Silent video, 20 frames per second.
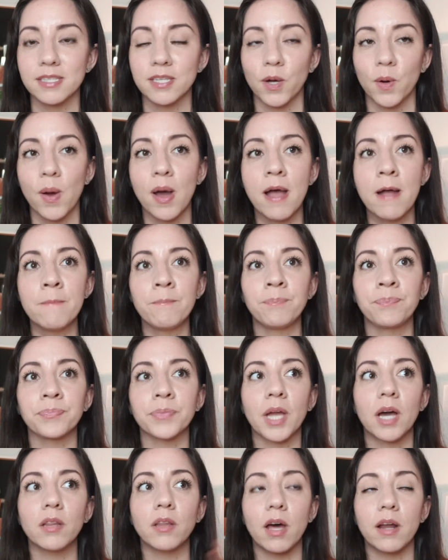So
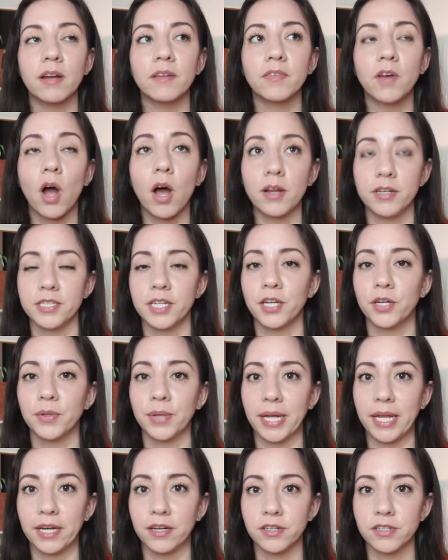a lot of content
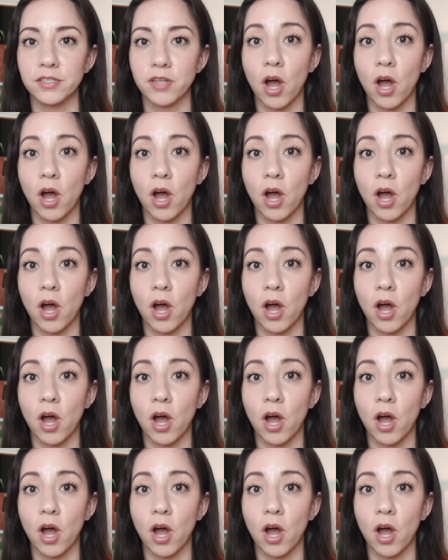creators